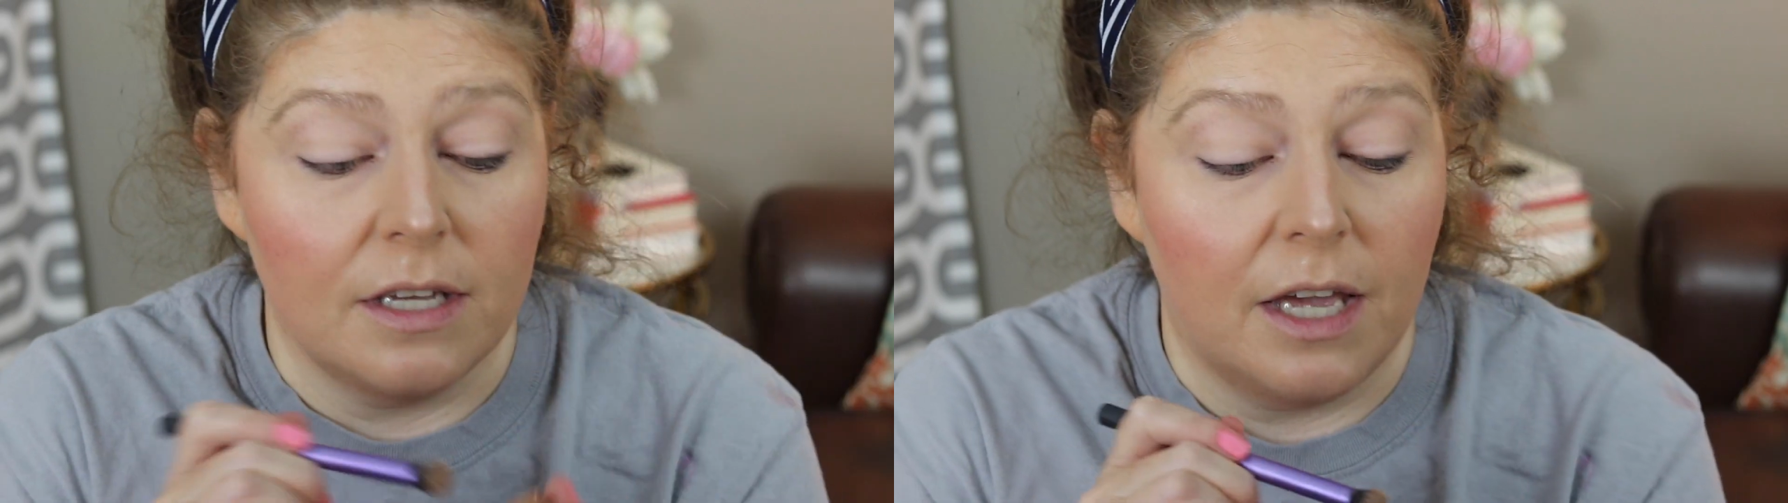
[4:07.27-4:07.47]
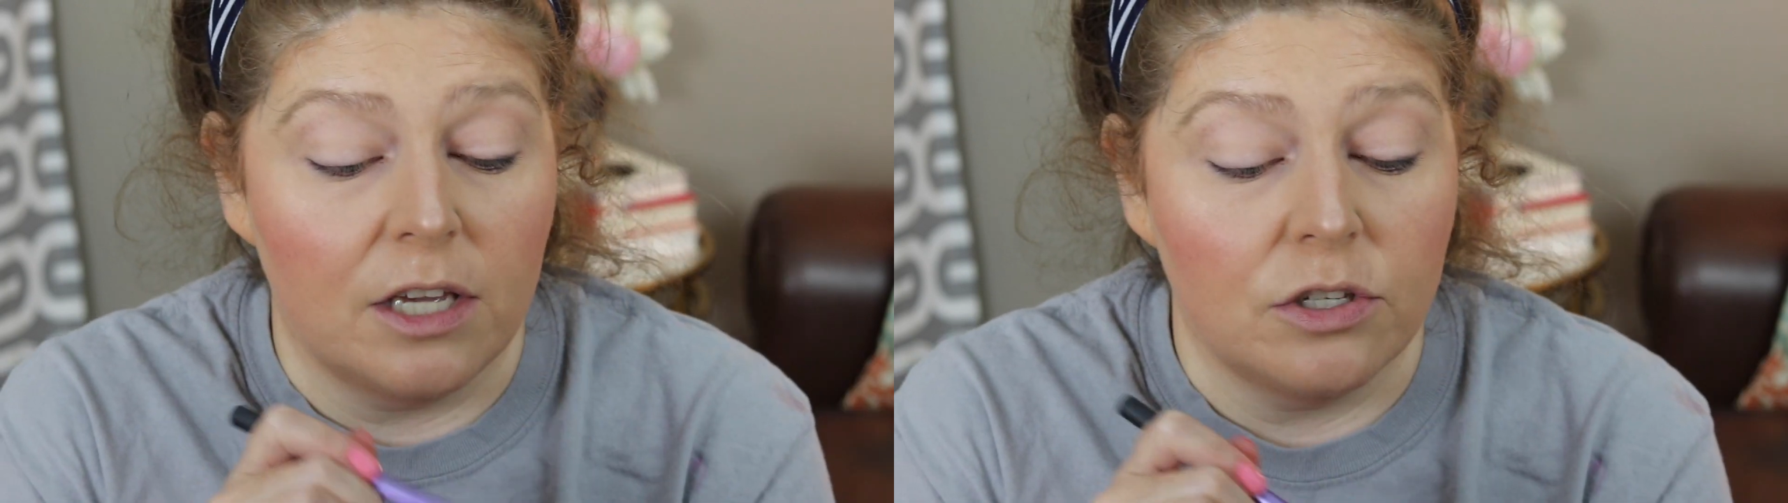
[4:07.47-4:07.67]

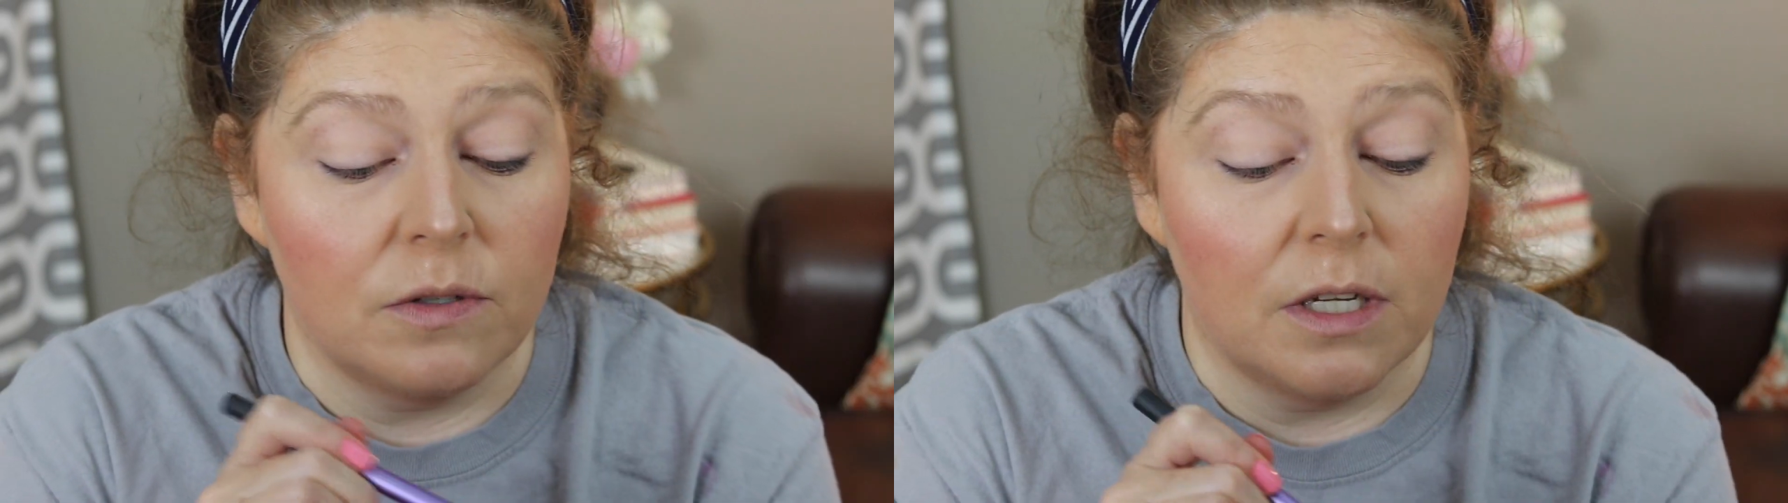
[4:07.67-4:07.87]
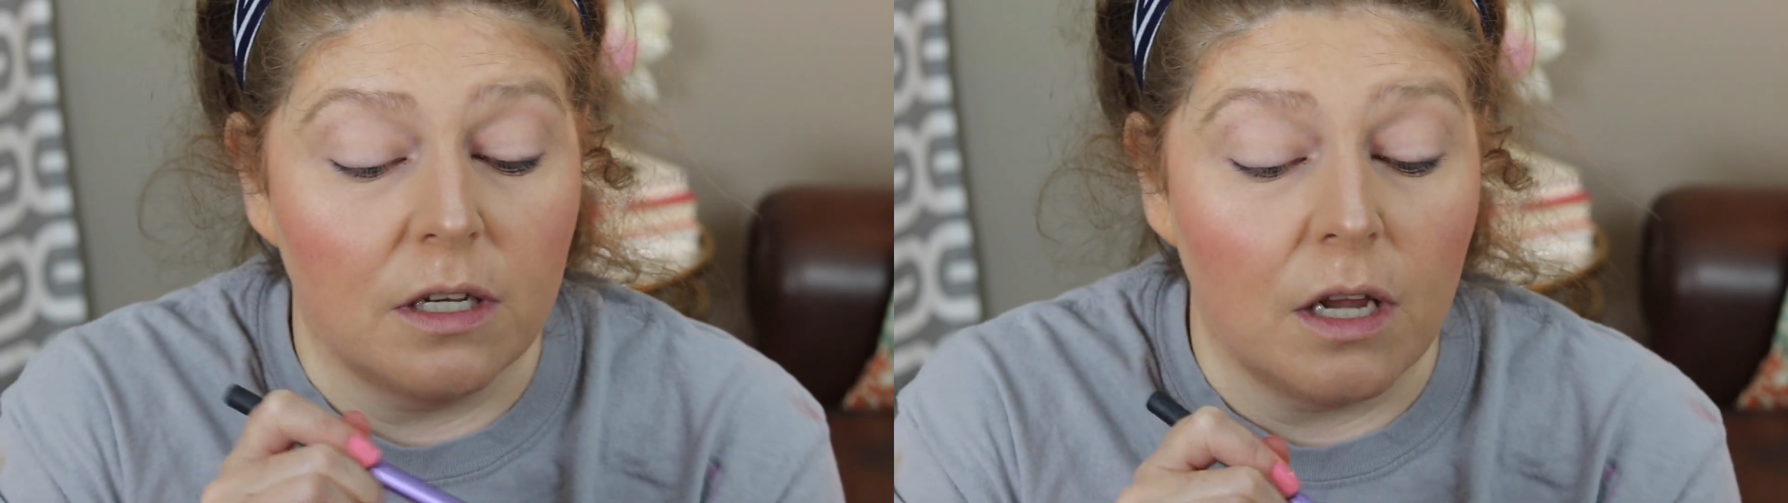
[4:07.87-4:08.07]
in case
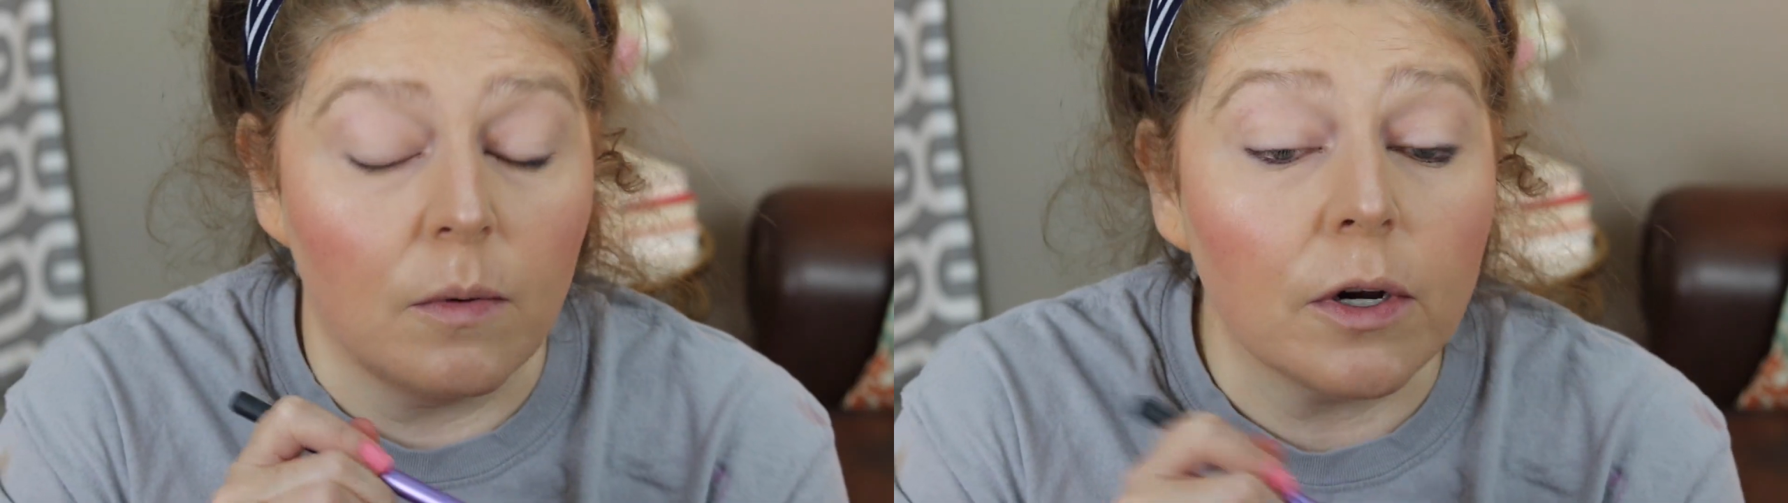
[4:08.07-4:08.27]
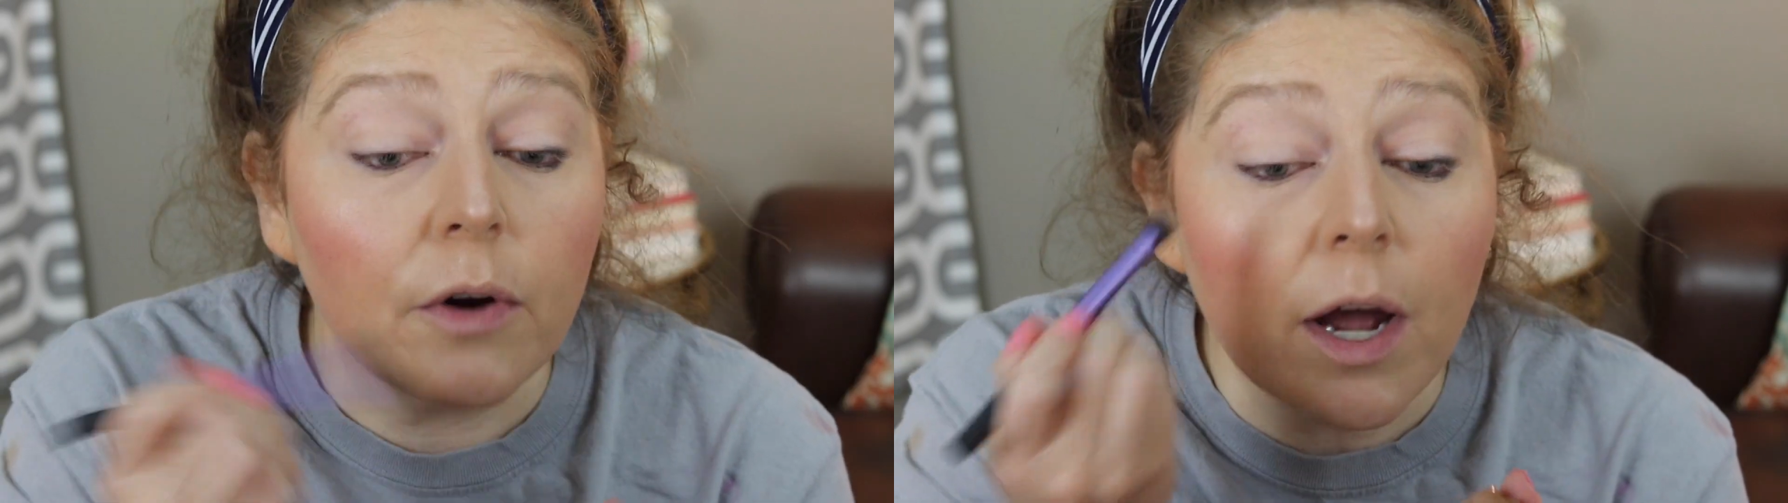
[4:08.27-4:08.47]
you didn't
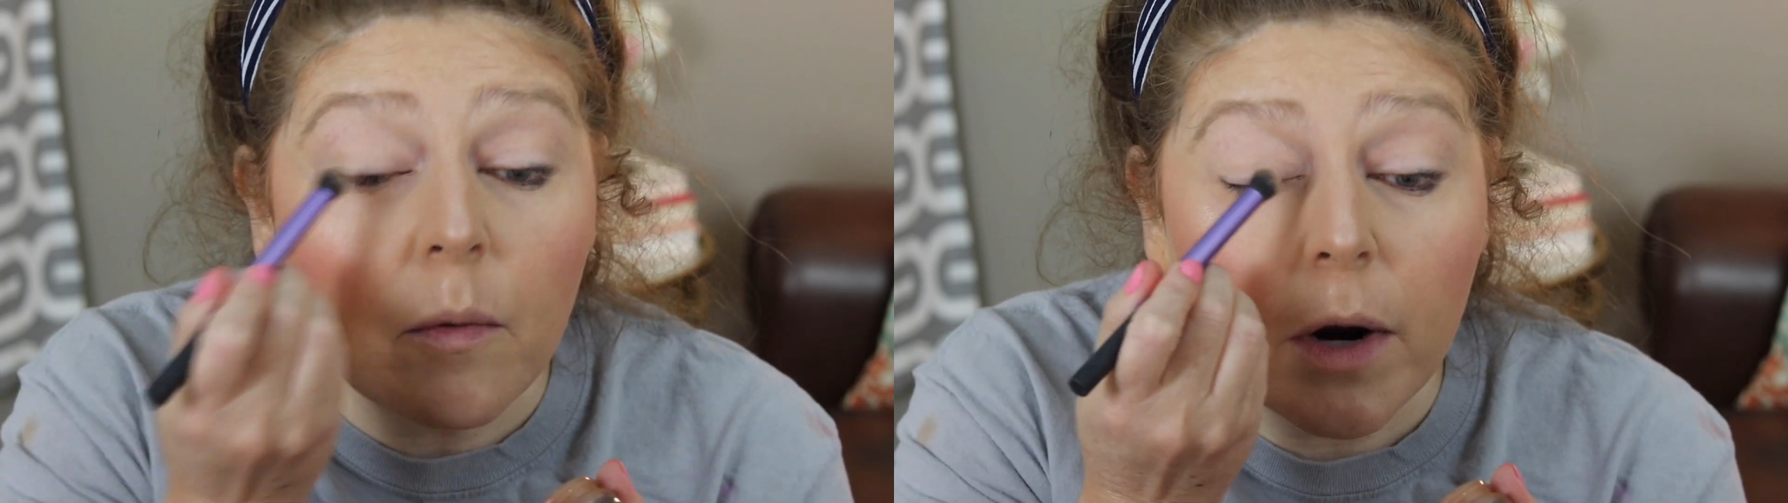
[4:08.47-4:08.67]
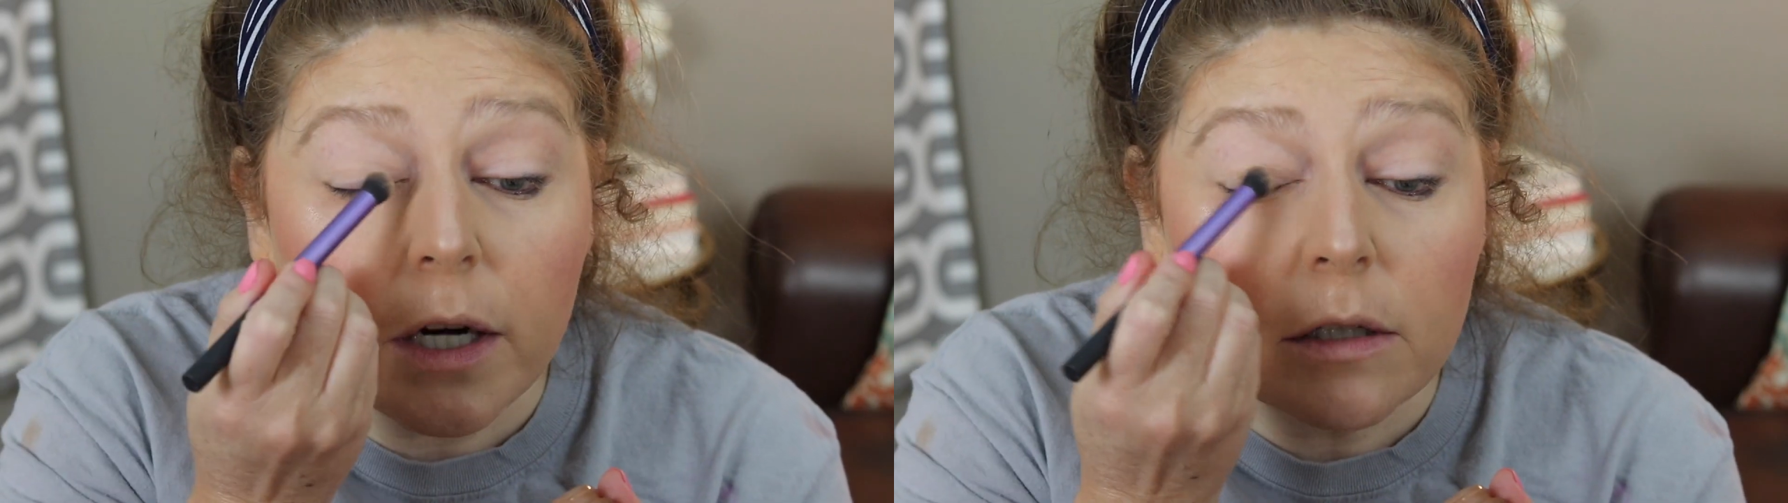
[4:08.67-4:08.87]
know what
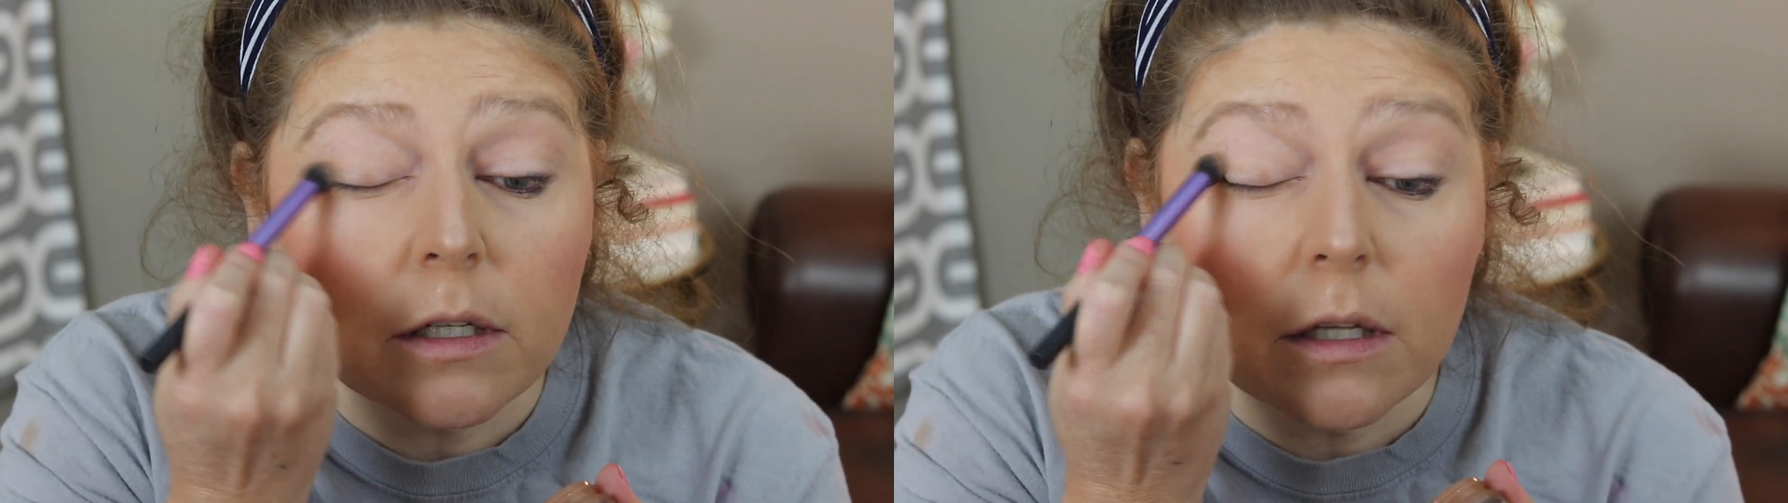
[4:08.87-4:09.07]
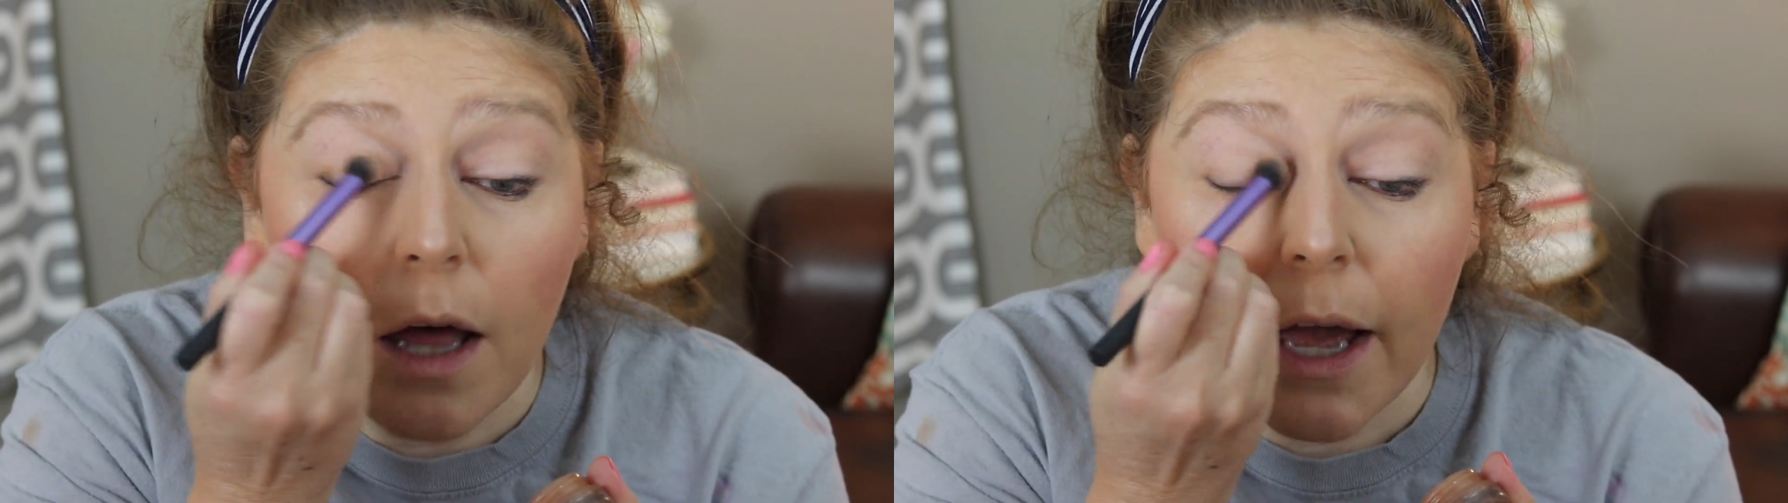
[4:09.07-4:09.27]
Groundwork
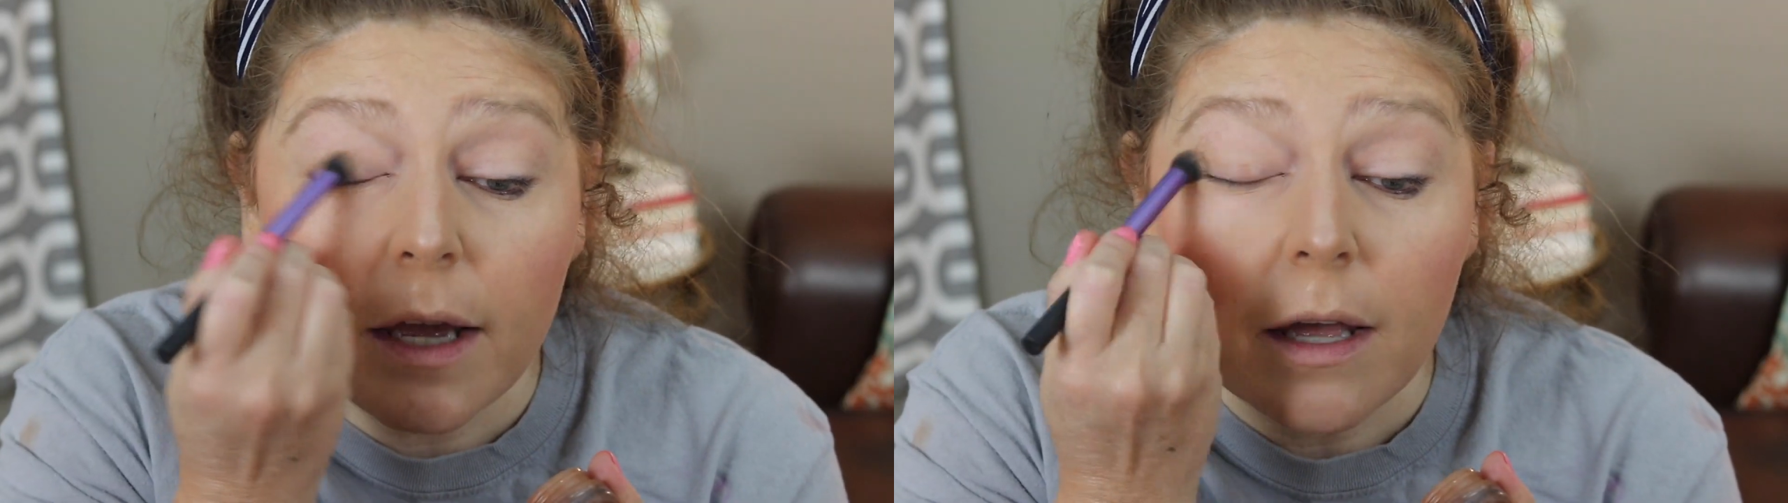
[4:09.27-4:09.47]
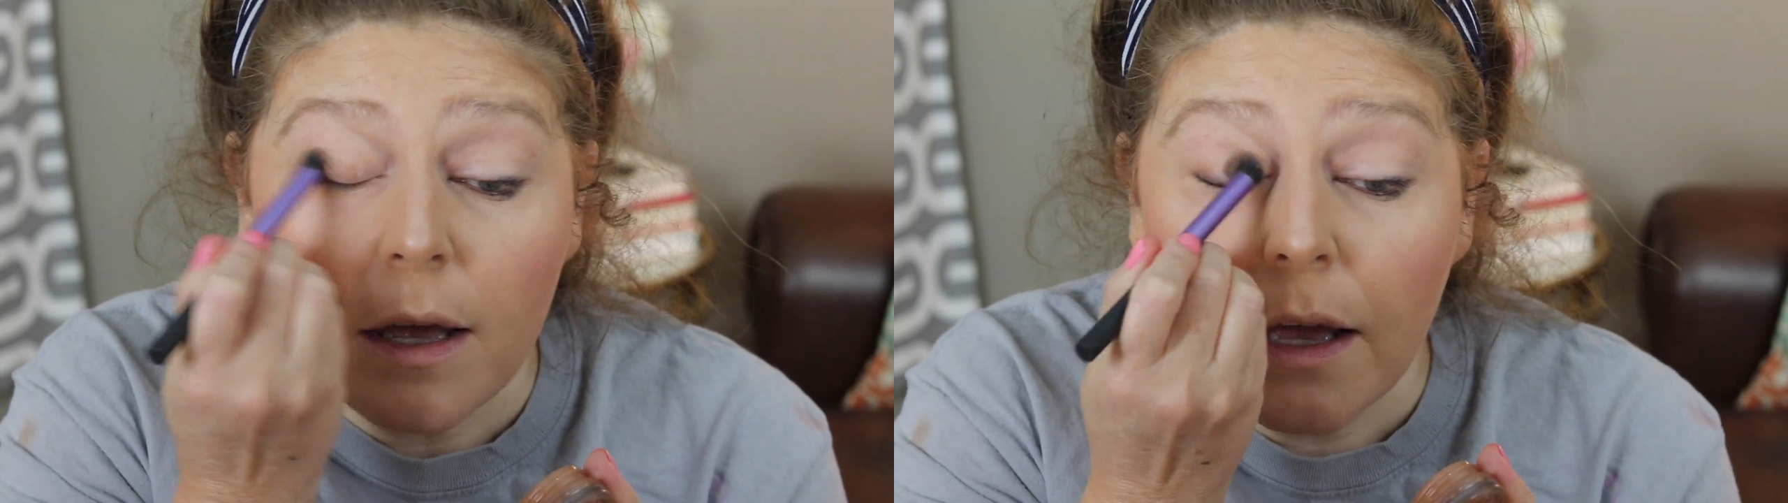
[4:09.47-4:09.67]
looked like.